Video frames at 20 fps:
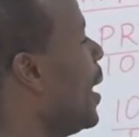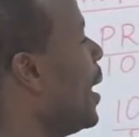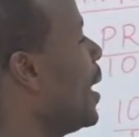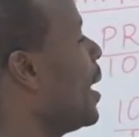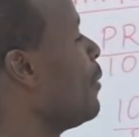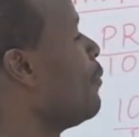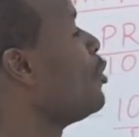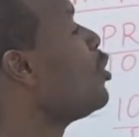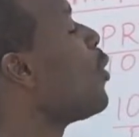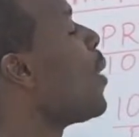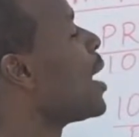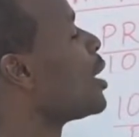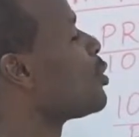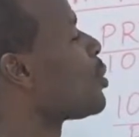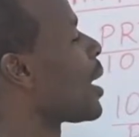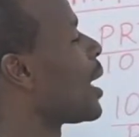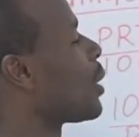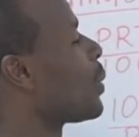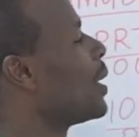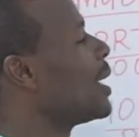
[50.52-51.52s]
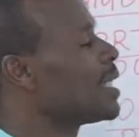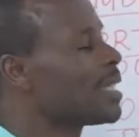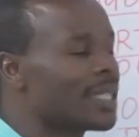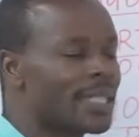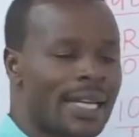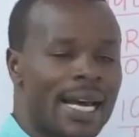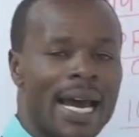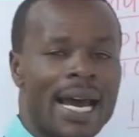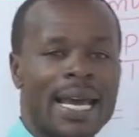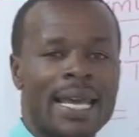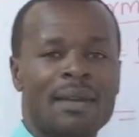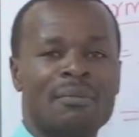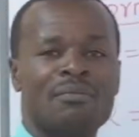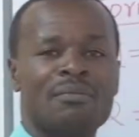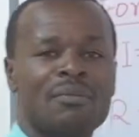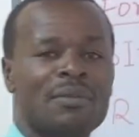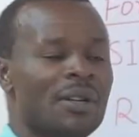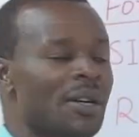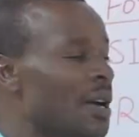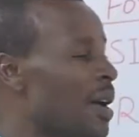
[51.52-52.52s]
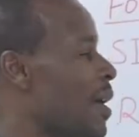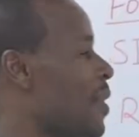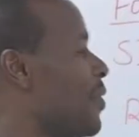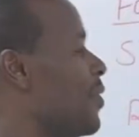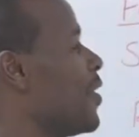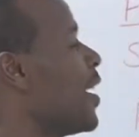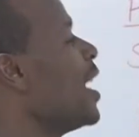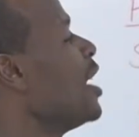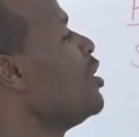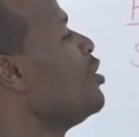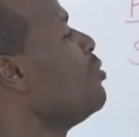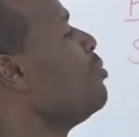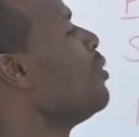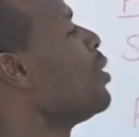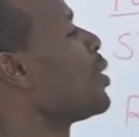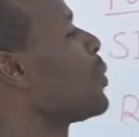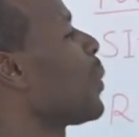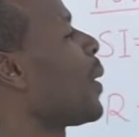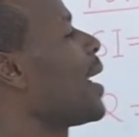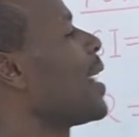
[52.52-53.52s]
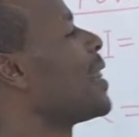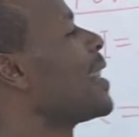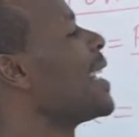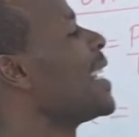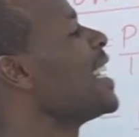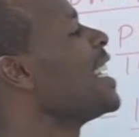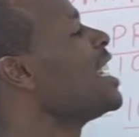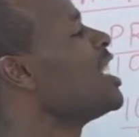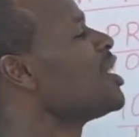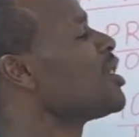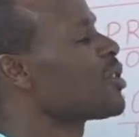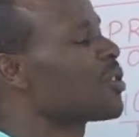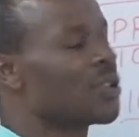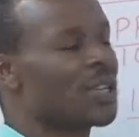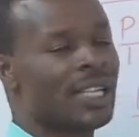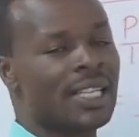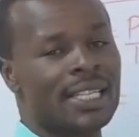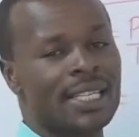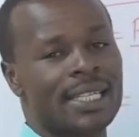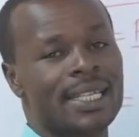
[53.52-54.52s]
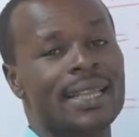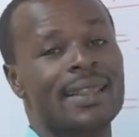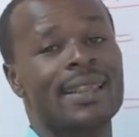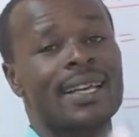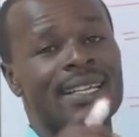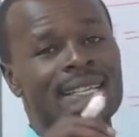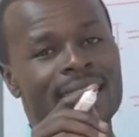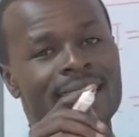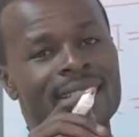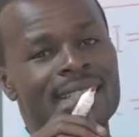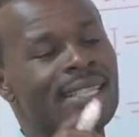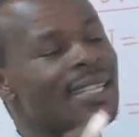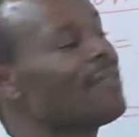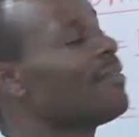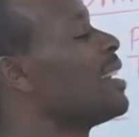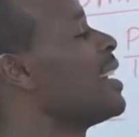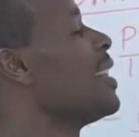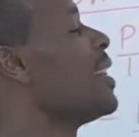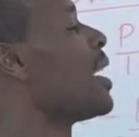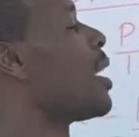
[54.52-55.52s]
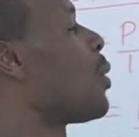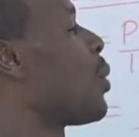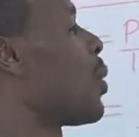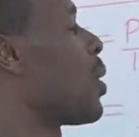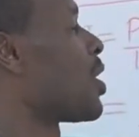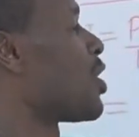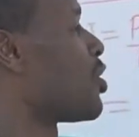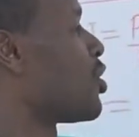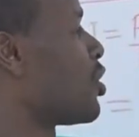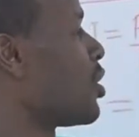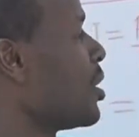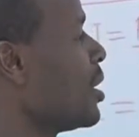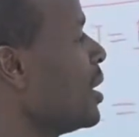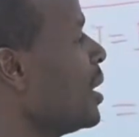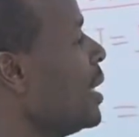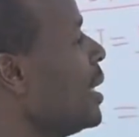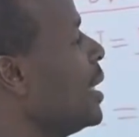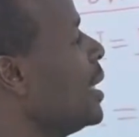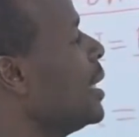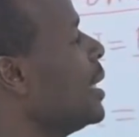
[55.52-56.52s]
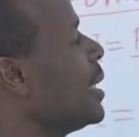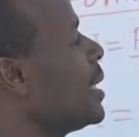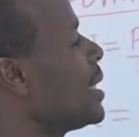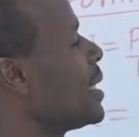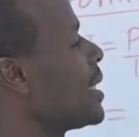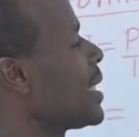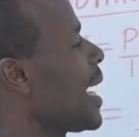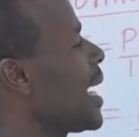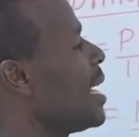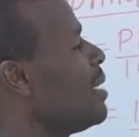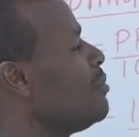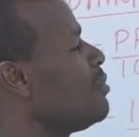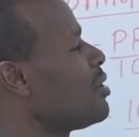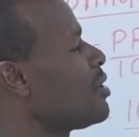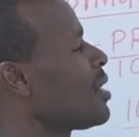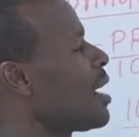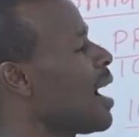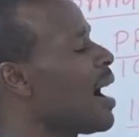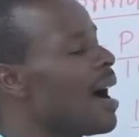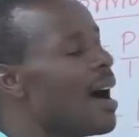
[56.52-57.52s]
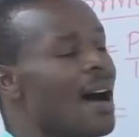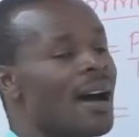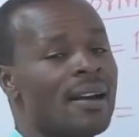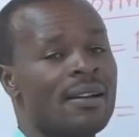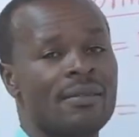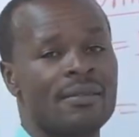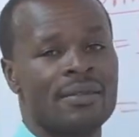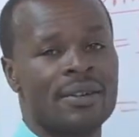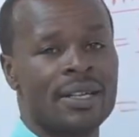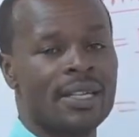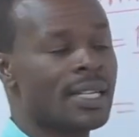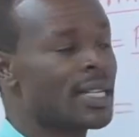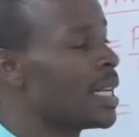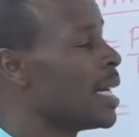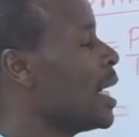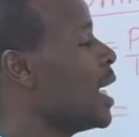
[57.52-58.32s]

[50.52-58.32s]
If you want to calculate time, then you multiply the interest that is given in the question times 100,